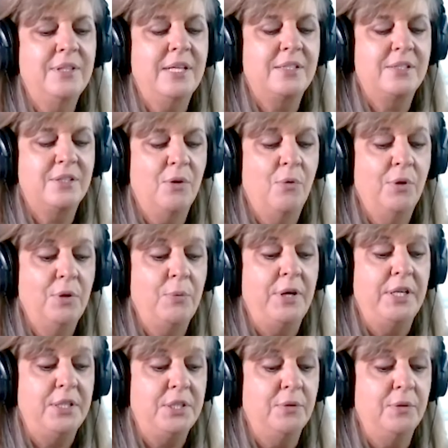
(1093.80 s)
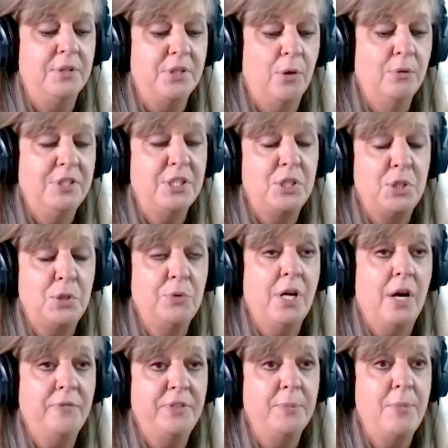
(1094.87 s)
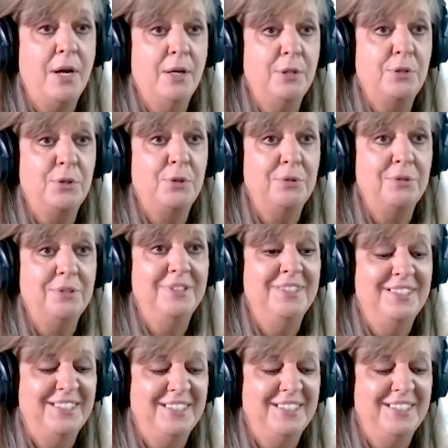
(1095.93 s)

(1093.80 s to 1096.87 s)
the, that's the only way to do it. Don't just do it off the monitor.